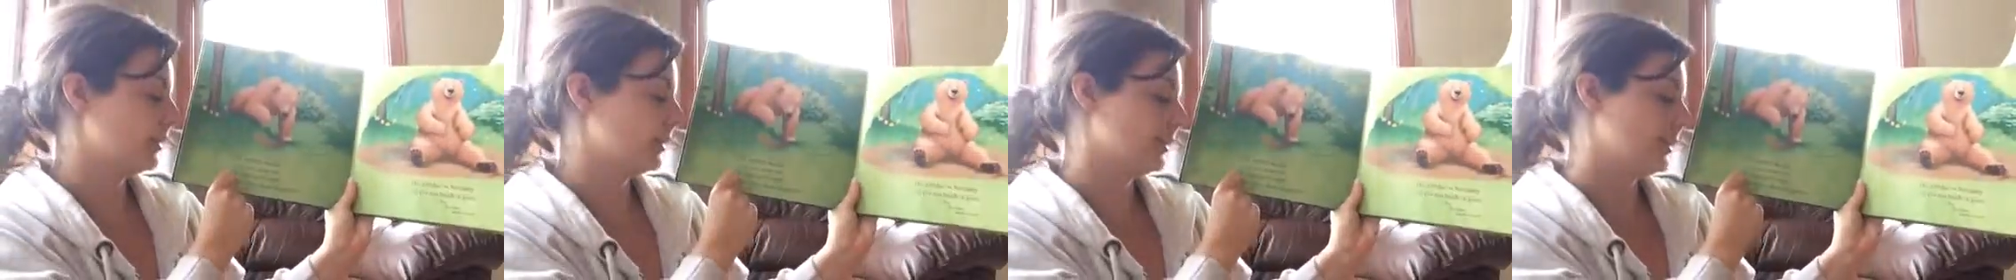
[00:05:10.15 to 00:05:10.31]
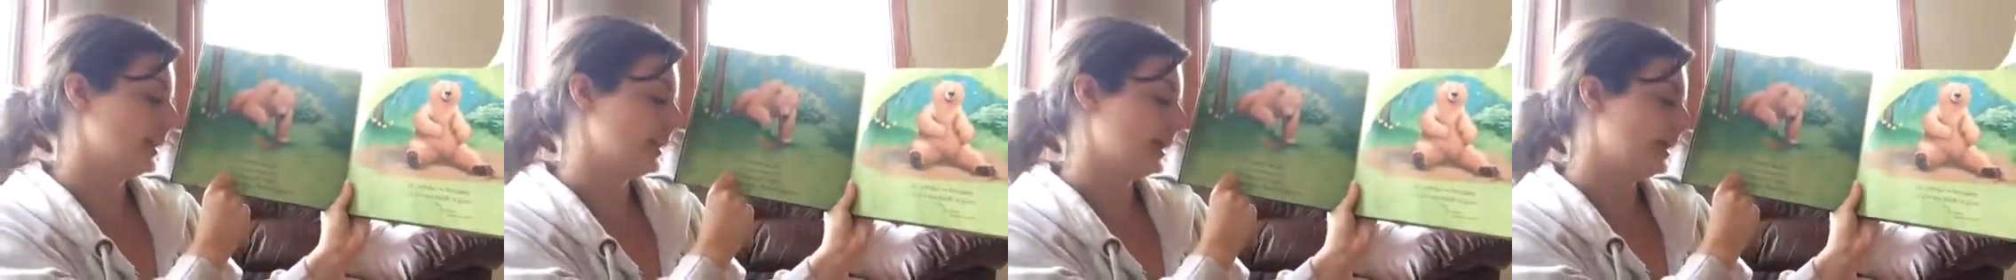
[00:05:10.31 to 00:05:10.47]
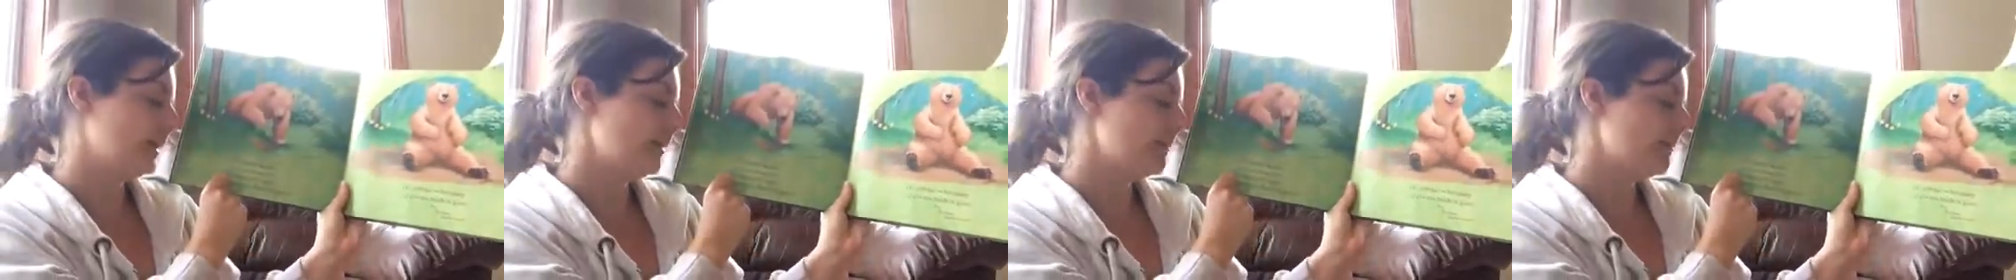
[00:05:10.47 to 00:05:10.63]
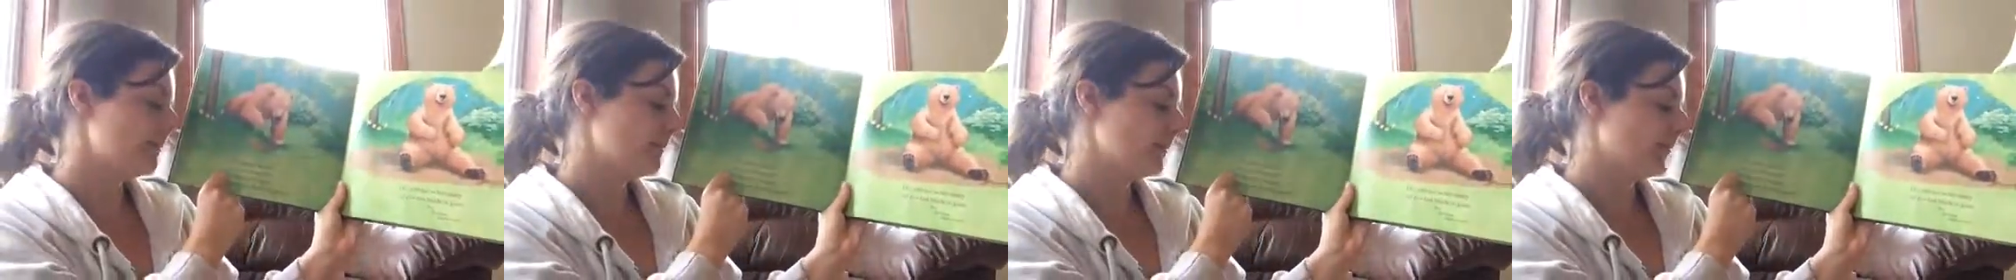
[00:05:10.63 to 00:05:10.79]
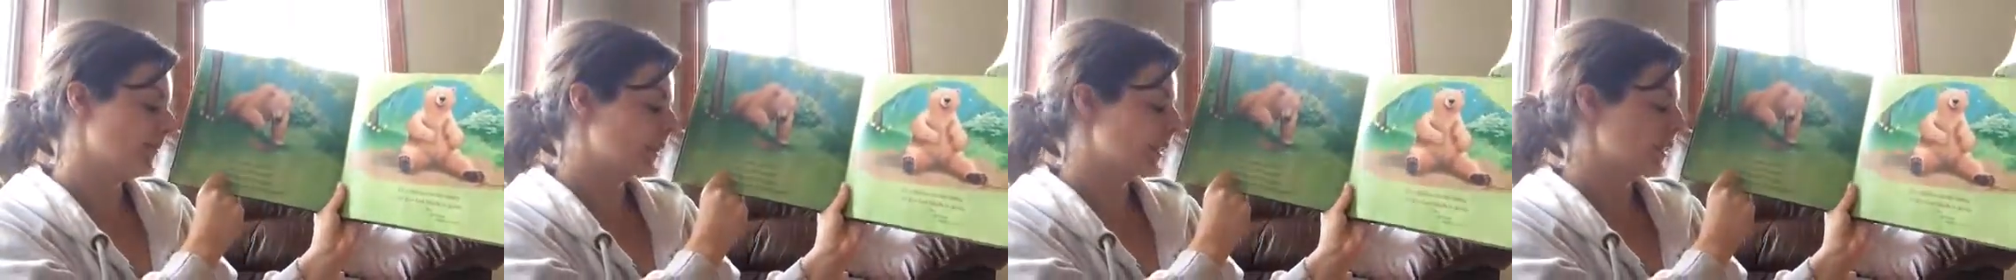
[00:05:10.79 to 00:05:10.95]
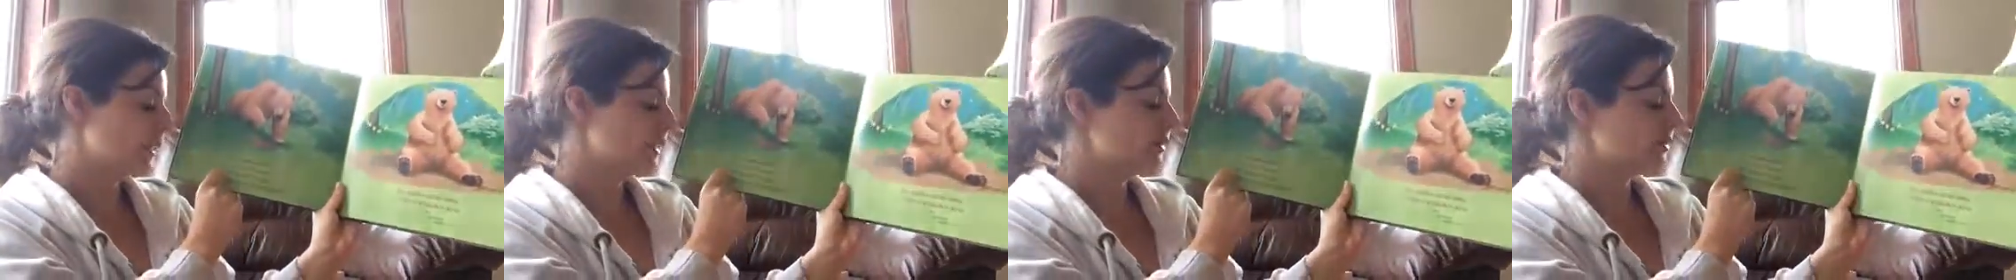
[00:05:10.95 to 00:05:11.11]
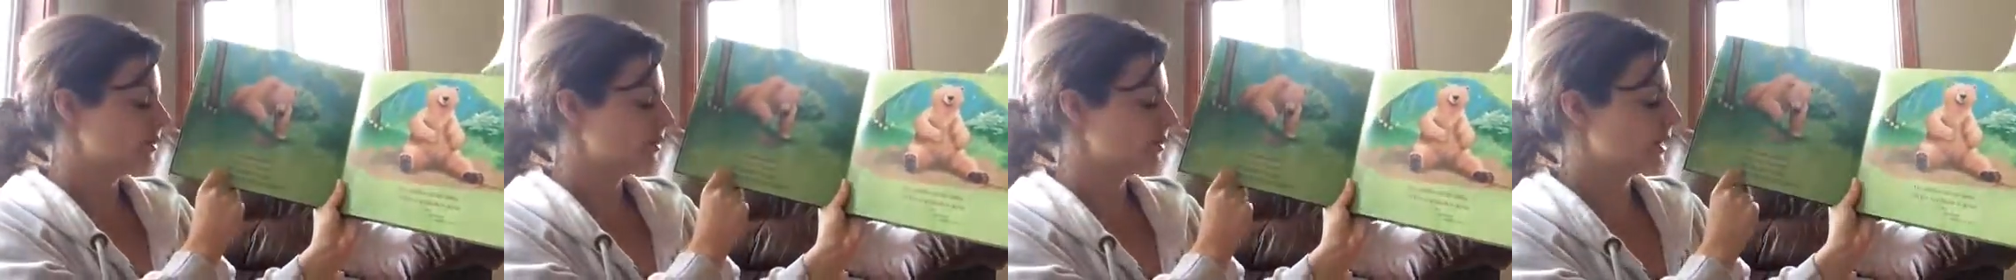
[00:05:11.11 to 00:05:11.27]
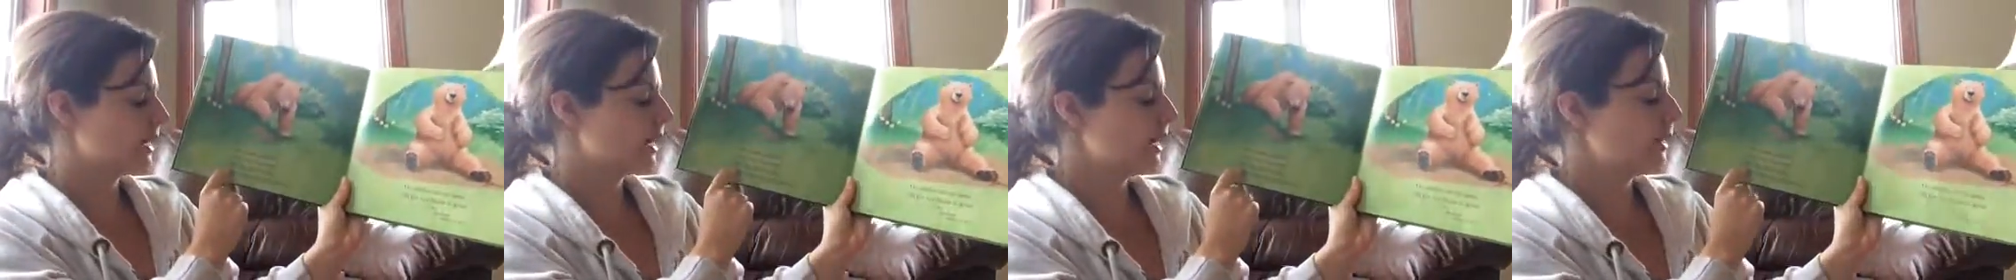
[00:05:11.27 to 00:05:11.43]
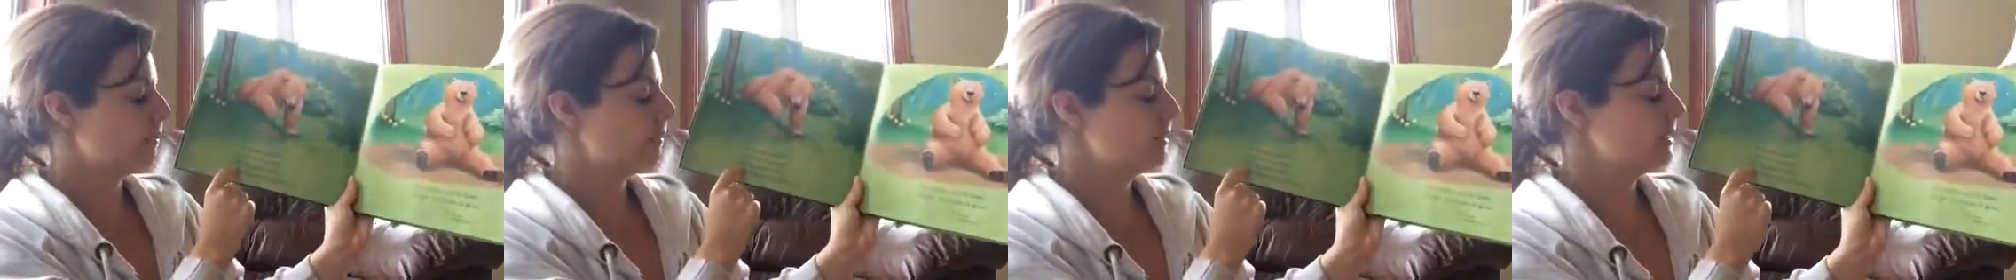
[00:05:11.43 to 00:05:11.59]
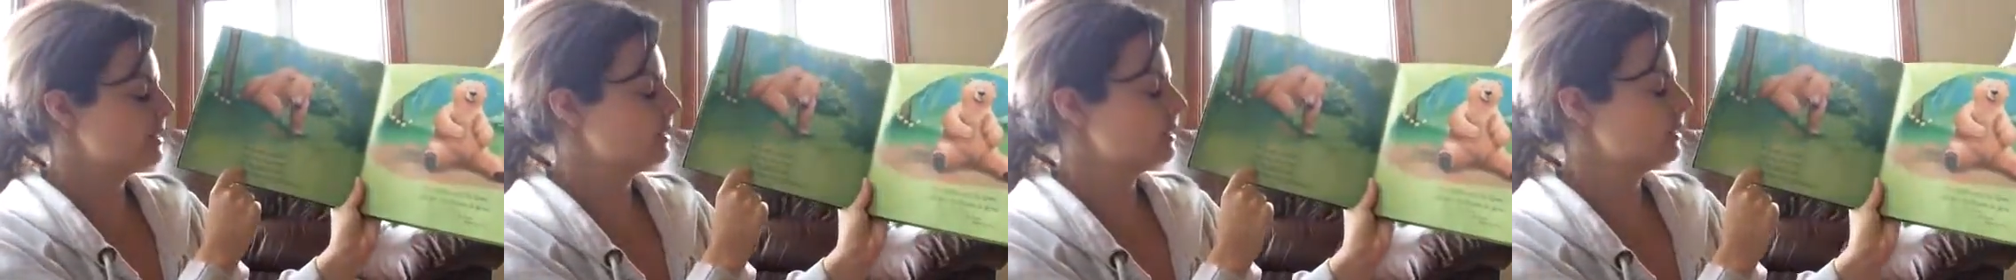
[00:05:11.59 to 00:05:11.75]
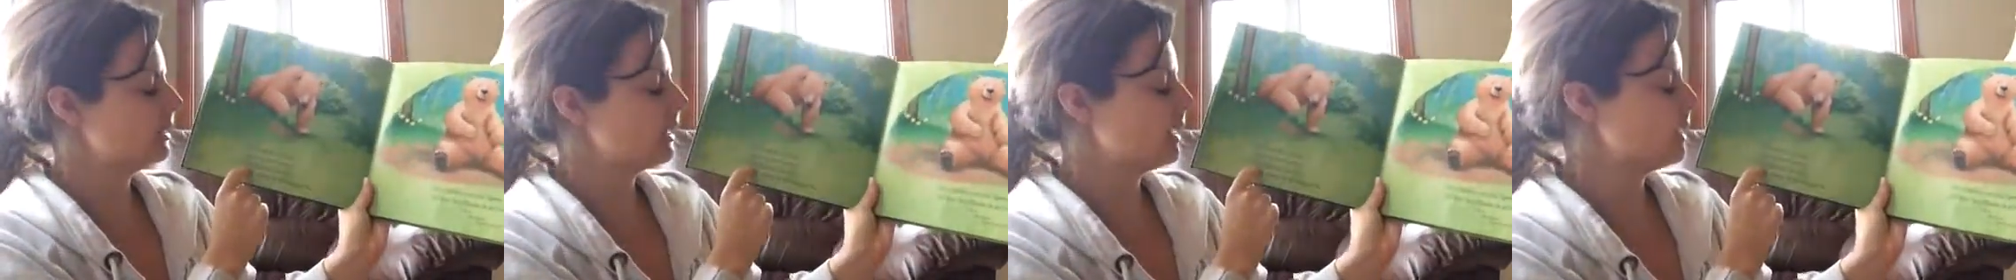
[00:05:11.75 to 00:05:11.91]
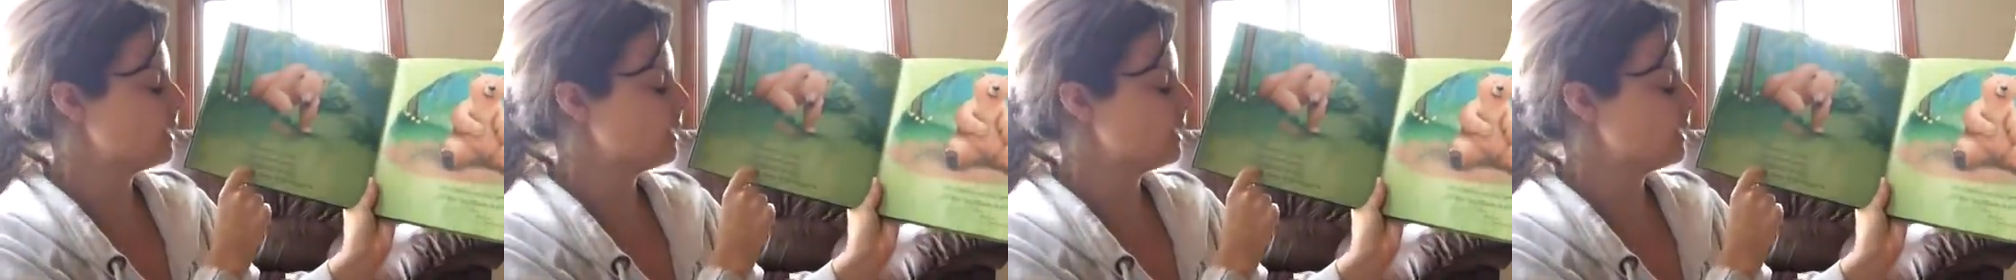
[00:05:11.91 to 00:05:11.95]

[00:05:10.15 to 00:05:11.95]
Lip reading: Okay? So capital